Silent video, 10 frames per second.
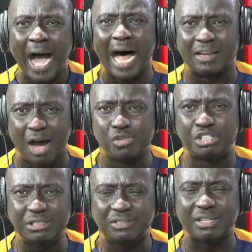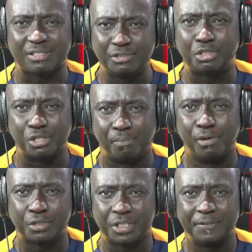Allow Jesus into your
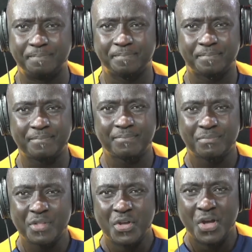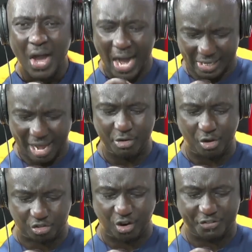boat. Allow
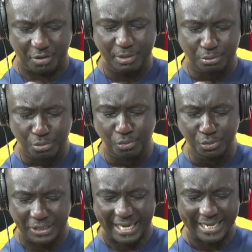yourself to be rude.